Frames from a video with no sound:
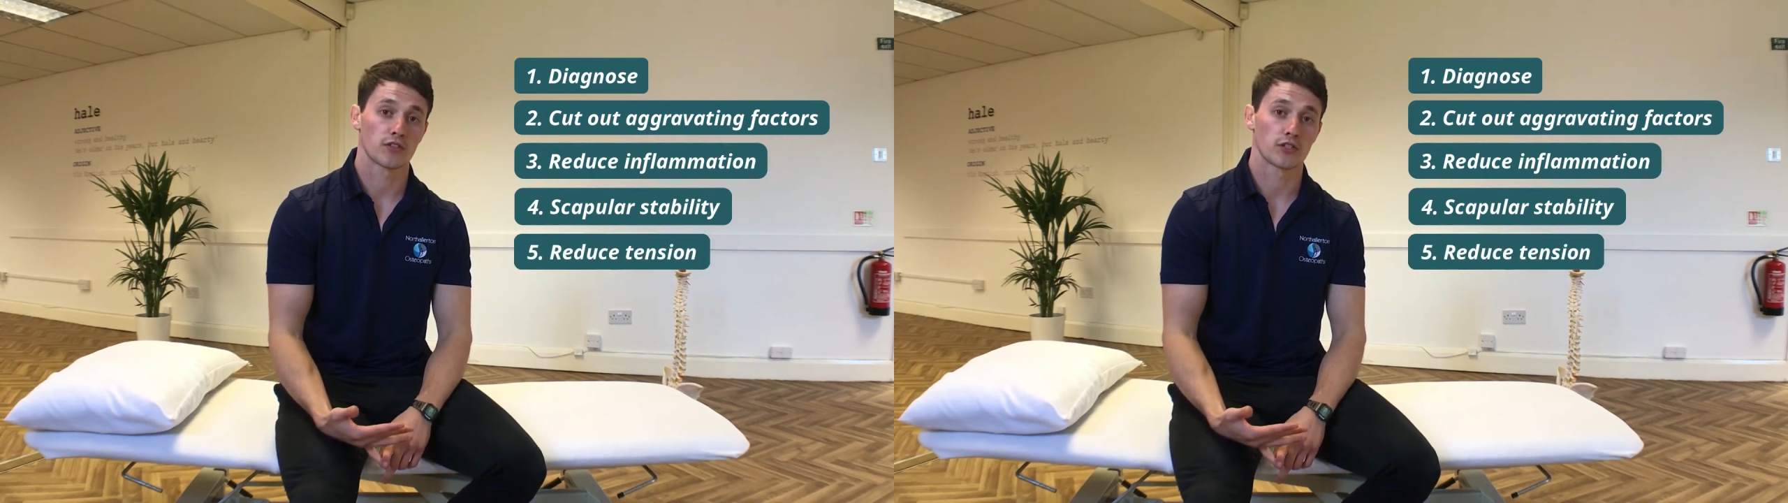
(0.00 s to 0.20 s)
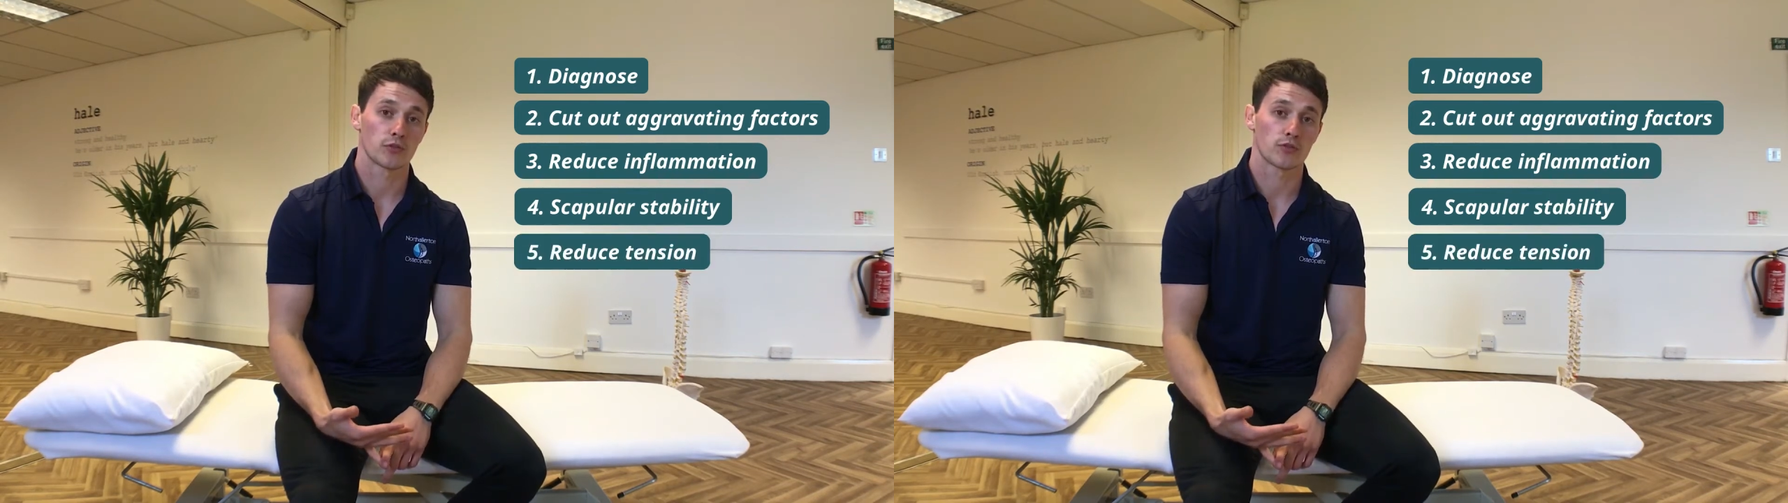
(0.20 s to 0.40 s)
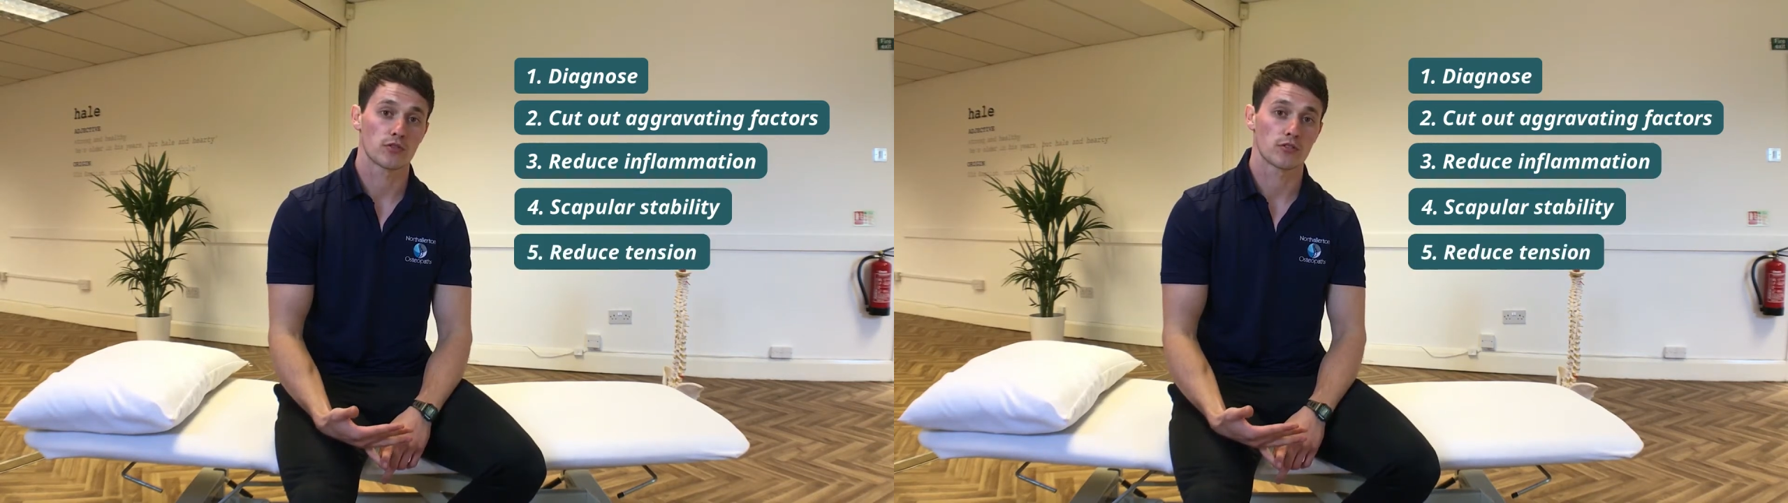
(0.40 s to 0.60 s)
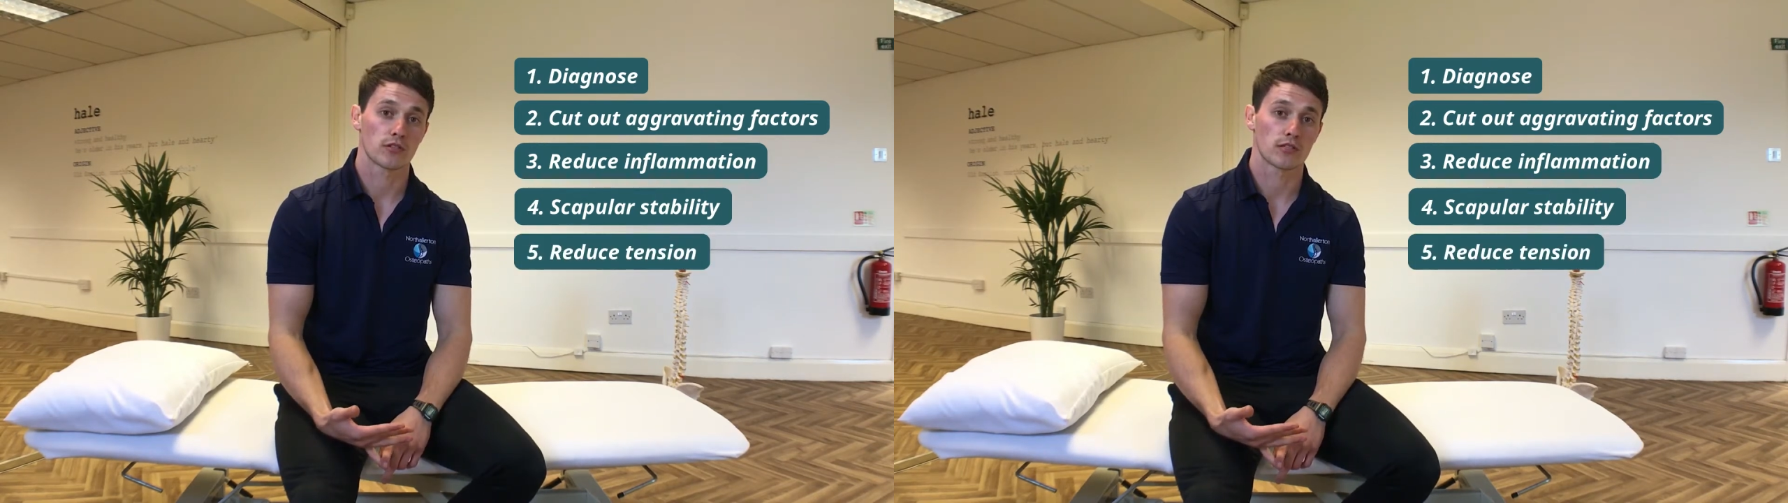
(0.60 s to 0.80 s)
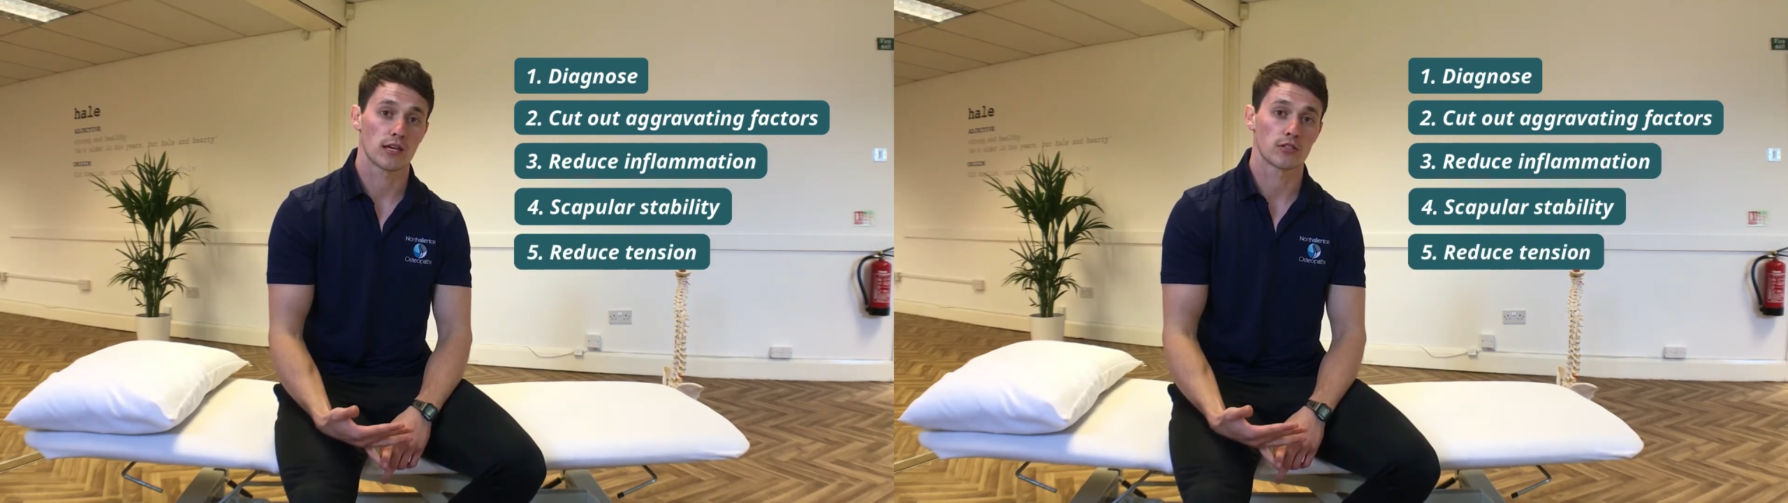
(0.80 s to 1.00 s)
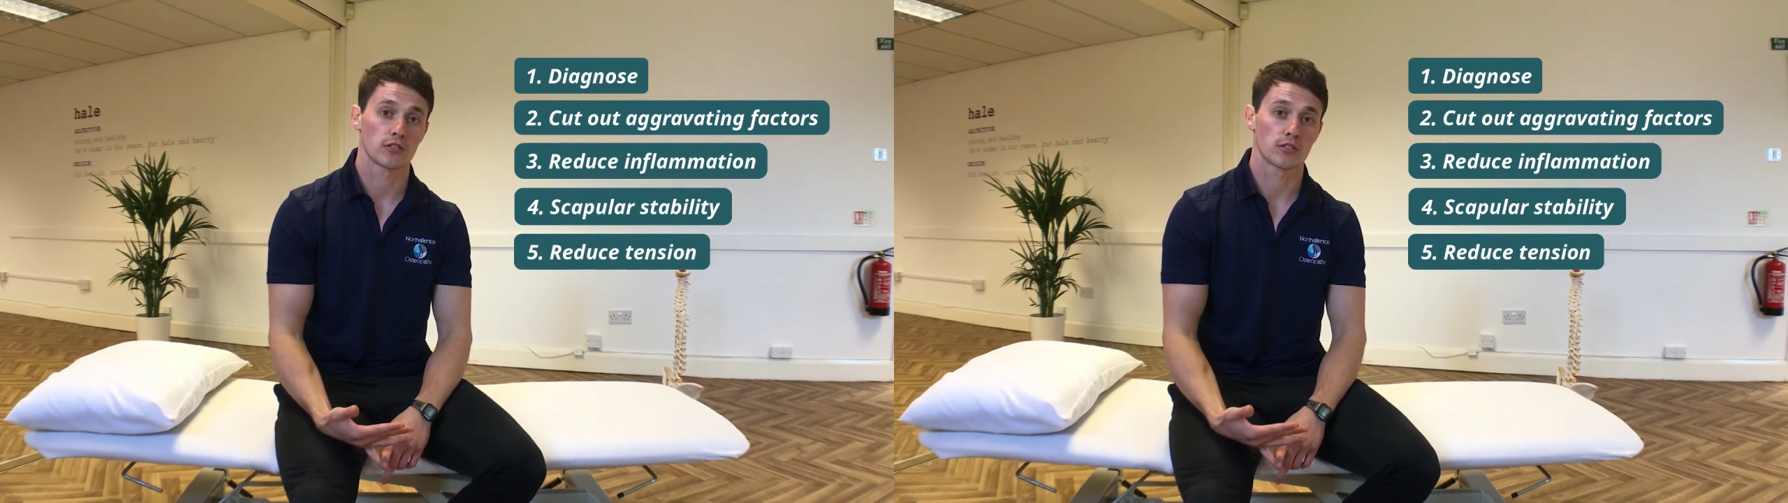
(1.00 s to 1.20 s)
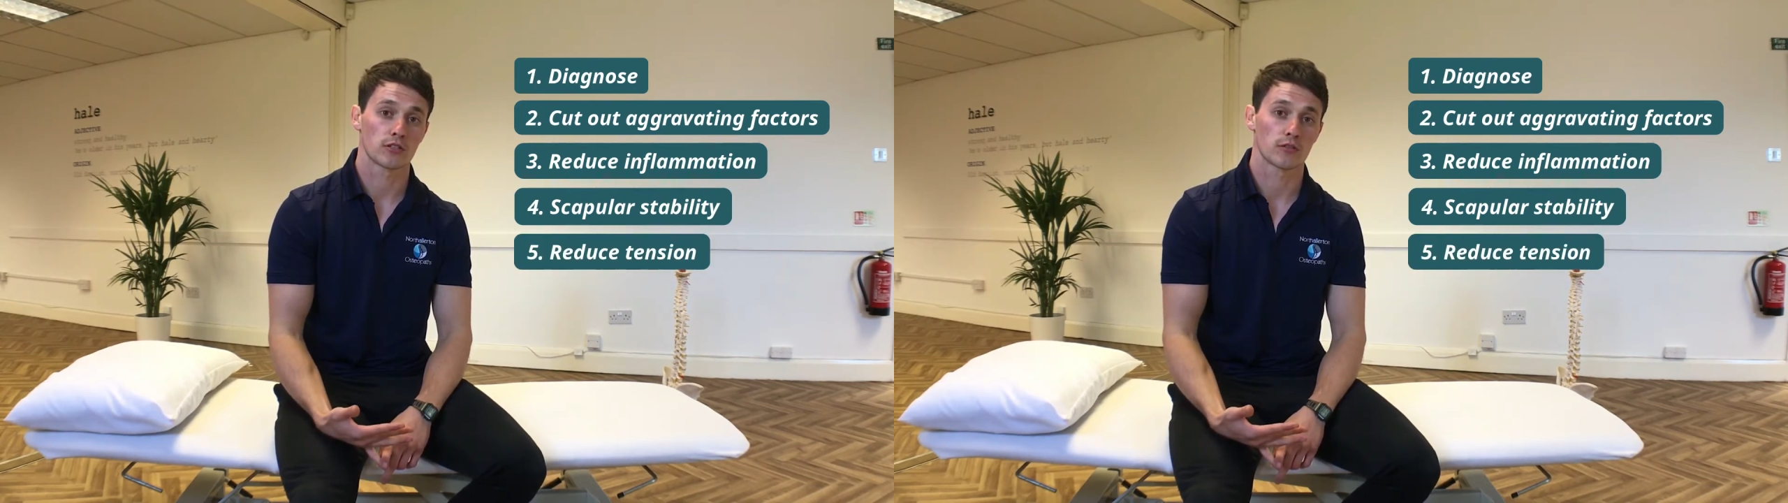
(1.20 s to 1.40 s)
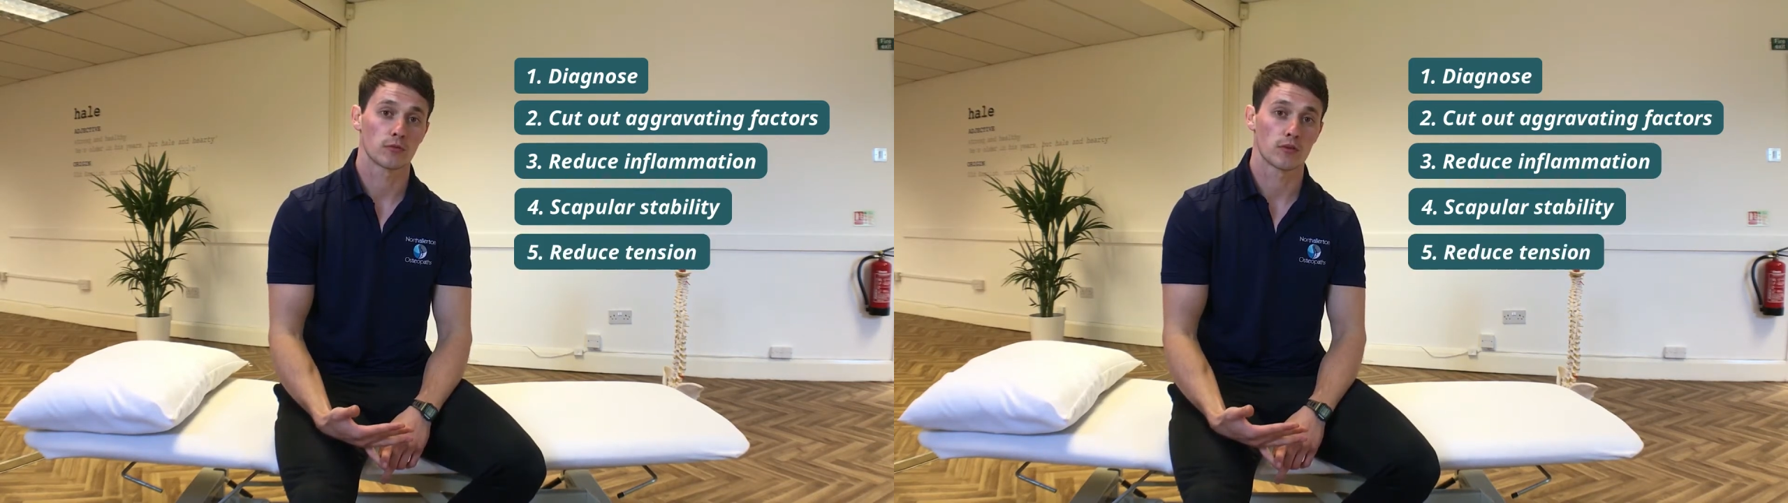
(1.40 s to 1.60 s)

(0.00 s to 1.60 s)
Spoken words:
reduce the tension